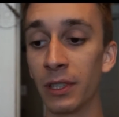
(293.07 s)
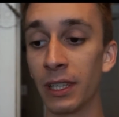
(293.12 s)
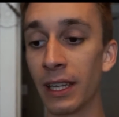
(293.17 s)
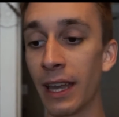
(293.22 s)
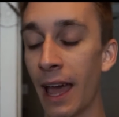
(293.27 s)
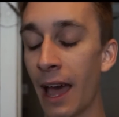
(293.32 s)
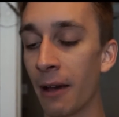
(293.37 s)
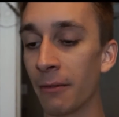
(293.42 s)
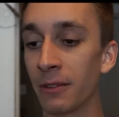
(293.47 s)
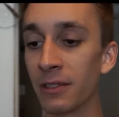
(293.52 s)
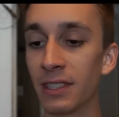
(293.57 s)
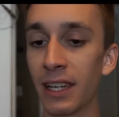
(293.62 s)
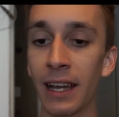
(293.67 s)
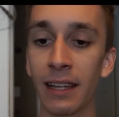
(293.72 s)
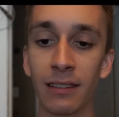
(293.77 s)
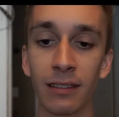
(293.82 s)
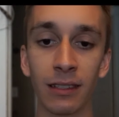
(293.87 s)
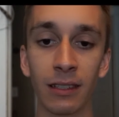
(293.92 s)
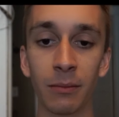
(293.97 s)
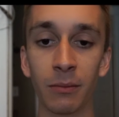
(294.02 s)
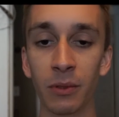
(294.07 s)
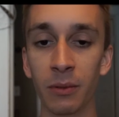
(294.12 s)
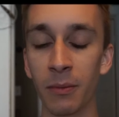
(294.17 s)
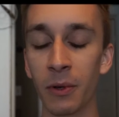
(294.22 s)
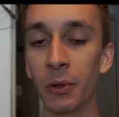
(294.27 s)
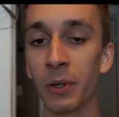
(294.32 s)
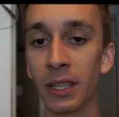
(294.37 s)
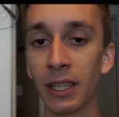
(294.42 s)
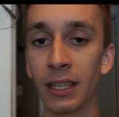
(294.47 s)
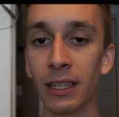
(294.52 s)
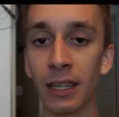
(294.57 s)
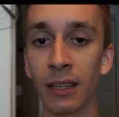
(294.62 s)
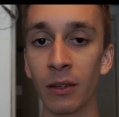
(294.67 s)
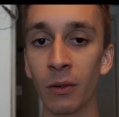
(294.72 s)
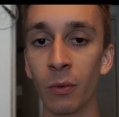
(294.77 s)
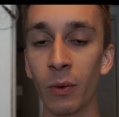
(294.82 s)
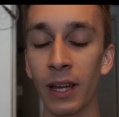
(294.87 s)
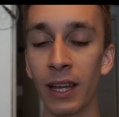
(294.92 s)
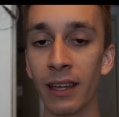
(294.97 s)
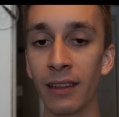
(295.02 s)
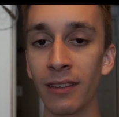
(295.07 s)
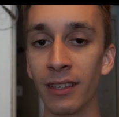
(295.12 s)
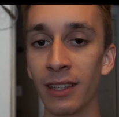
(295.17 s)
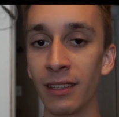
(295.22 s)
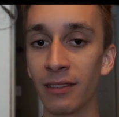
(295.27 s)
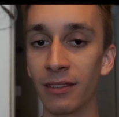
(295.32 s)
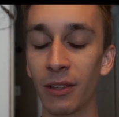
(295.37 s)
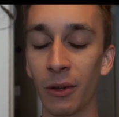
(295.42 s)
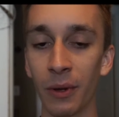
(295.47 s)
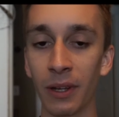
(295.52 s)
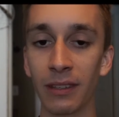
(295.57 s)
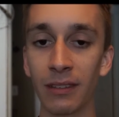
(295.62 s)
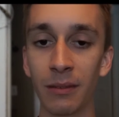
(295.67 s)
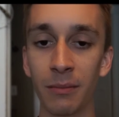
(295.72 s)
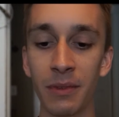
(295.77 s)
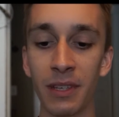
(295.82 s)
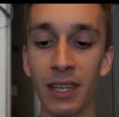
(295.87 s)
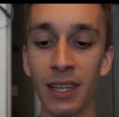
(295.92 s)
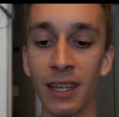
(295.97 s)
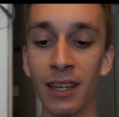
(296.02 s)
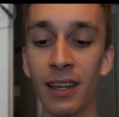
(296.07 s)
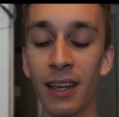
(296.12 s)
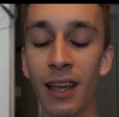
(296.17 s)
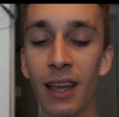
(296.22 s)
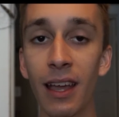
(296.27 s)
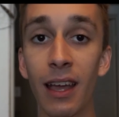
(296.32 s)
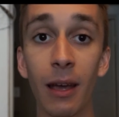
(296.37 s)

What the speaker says: and advertising and promoting it in a way that is going to be